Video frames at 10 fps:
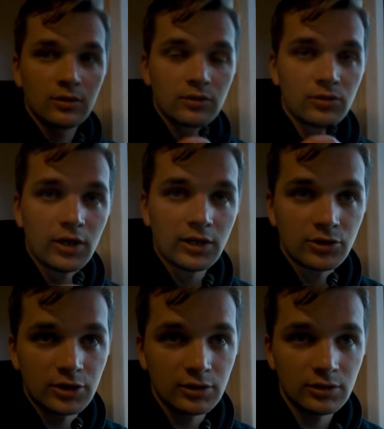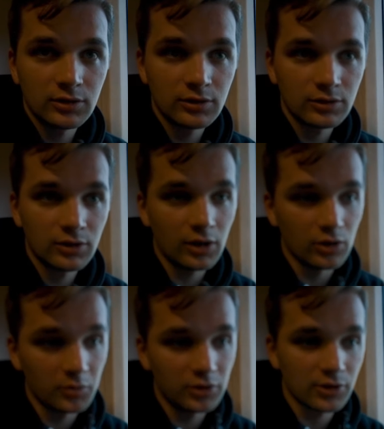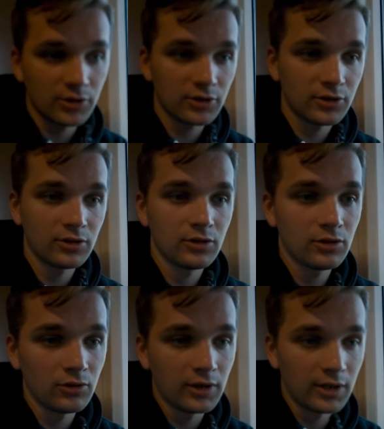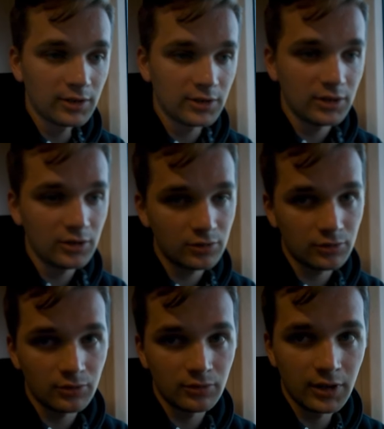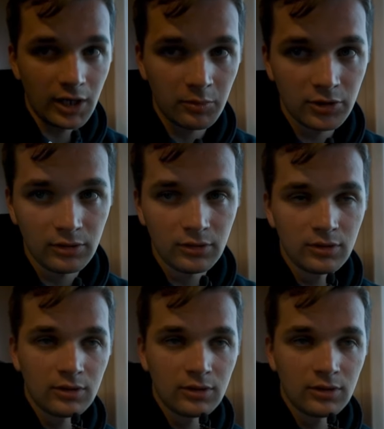200 kilometers to another city, to the capital,